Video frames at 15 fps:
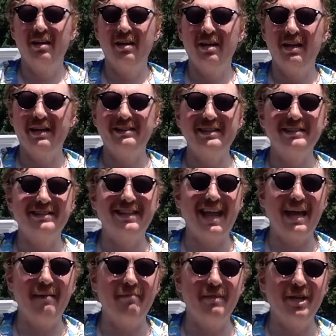he says
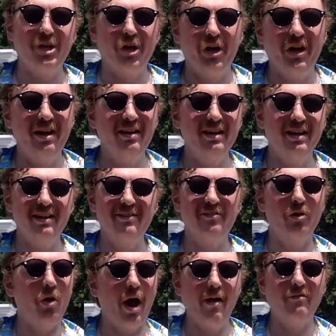nightmare
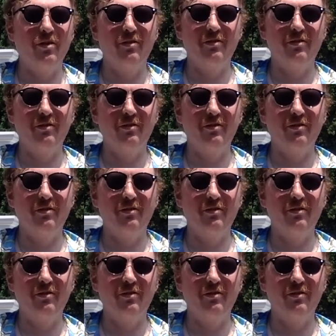forever.